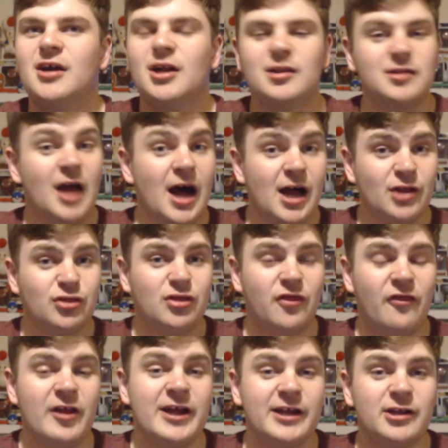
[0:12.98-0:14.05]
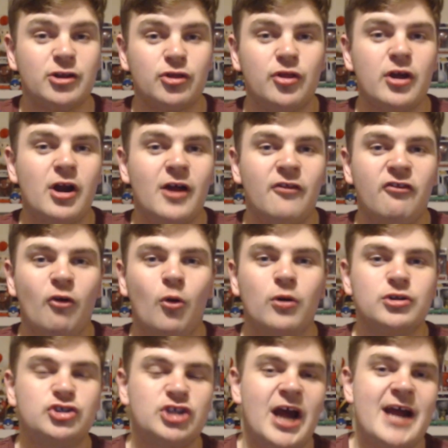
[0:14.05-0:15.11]
last things that I
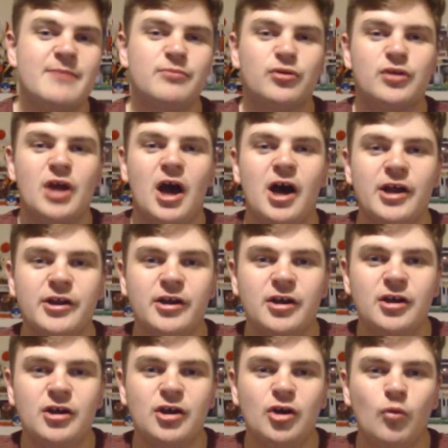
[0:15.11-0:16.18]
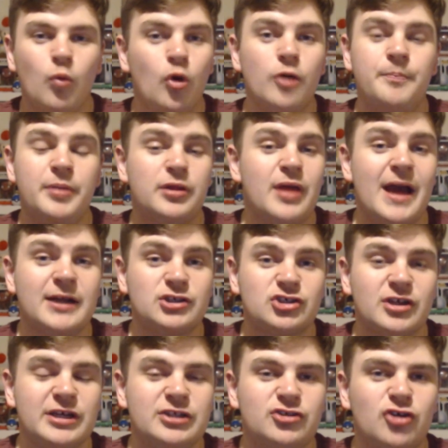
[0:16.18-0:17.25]
thought James Gunn would
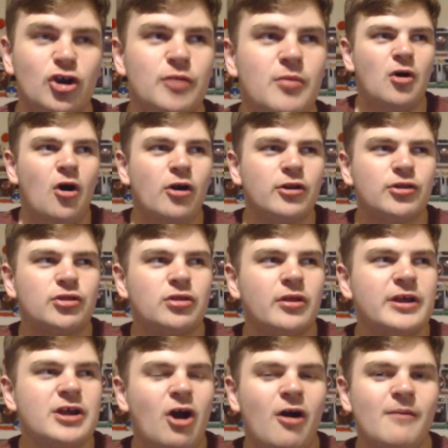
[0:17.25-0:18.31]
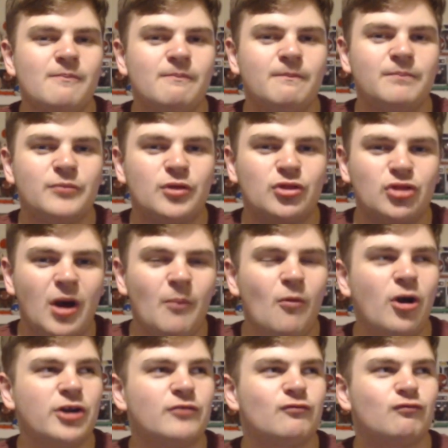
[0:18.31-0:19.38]
potentially do. But honestly, I'm
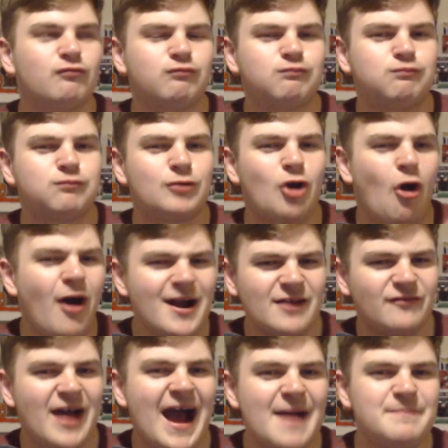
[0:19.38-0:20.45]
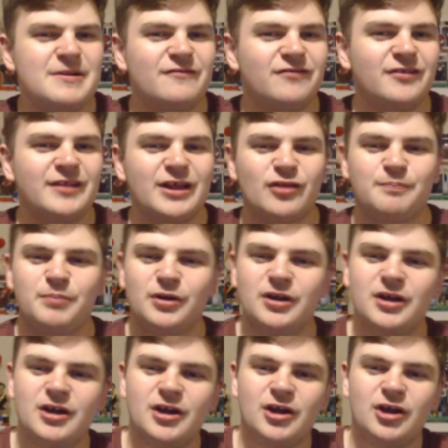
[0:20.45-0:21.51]
somewhat kind of happy for this,
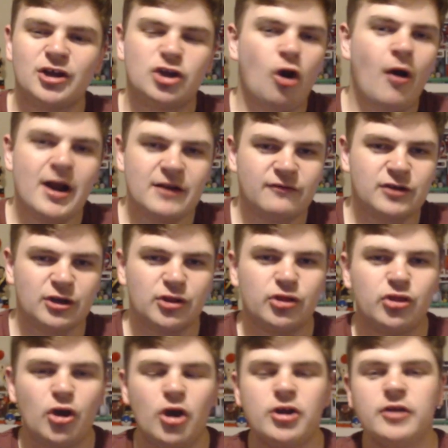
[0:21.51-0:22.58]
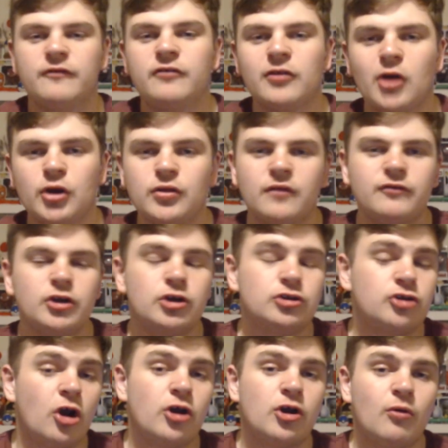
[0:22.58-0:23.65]
but kind of concerned. And for those of you who
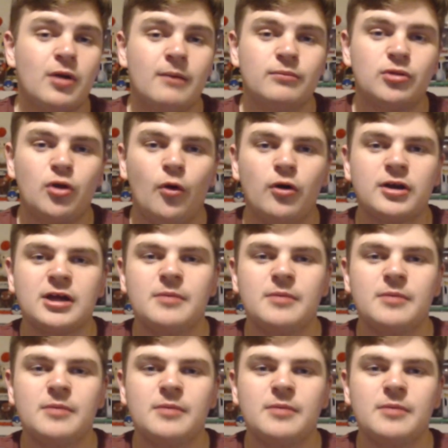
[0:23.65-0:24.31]
don't know what I'm talking